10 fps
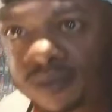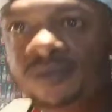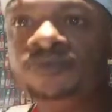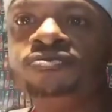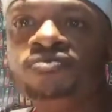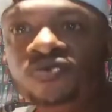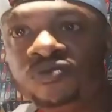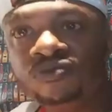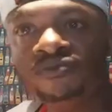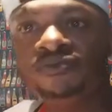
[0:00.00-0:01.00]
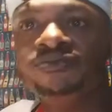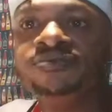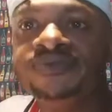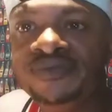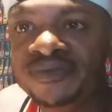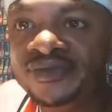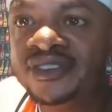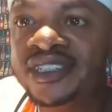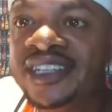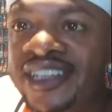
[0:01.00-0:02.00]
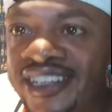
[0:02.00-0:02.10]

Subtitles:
crazy? I'm just trying to get mine.